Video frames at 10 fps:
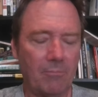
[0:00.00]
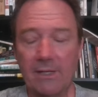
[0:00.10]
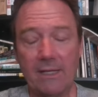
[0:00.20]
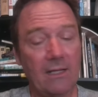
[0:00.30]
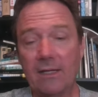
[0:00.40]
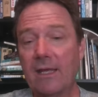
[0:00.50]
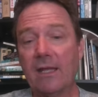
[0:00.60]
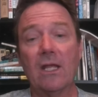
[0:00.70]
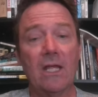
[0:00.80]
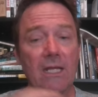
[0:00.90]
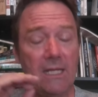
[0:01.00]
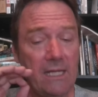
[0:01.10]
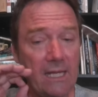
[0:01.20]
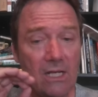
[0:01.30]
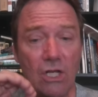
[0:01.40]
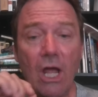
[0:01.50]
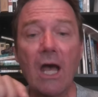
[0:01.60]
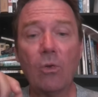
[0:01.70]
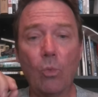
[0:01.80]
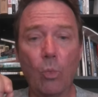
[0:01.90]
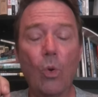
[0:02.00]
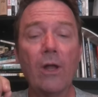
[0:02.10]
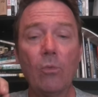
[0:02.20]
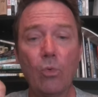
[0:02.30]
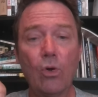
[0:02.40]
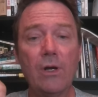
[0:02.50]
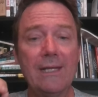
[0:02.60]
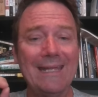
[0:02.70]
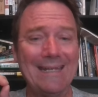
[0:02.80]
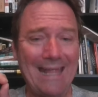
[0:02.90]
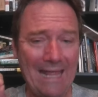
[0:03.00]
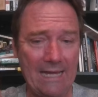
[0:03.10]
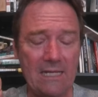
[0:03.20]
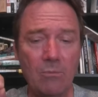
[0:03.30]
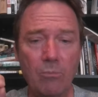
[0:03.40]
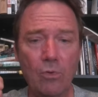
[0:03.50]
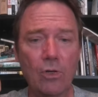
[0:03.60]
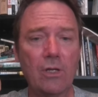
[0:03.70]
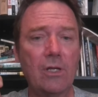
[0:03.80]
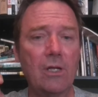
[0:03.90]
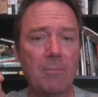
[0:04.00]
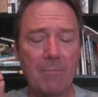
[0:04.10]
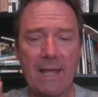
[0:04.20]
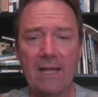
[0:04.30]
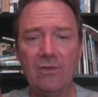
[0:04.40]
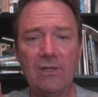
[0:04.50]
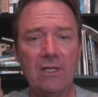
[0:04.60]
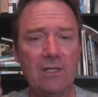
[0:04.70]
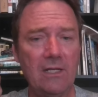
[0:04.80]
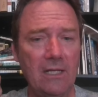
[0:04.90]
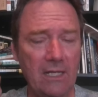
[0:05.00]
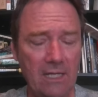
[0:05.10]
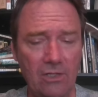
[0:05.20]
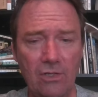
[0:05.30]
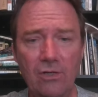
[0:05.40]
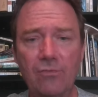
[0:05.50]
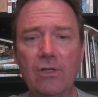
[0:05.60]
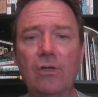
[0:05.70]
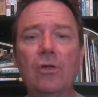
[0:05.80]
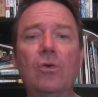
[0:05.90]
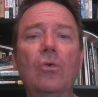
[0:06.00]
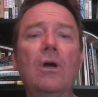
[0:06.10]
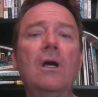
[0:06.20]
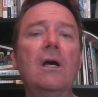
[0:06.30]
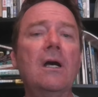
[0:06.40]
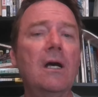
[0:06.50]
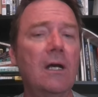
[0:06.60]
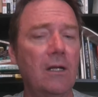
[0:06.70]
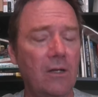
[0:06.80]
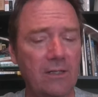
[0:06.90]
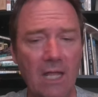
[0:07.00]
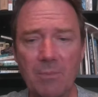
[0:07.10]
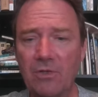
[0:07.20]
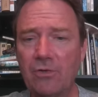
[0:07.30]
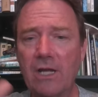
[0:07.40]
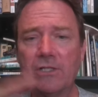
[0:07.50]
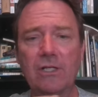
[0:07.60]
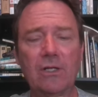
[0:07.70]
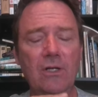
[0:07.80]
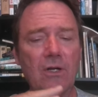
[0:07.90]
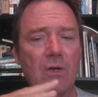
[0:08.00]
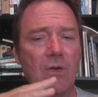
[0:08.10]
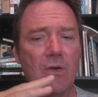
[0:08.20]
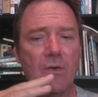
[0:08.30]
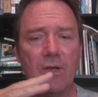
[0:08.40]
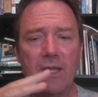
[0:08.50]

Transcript: But yeah, again, not one word in any book, magazine, interview, demonstration,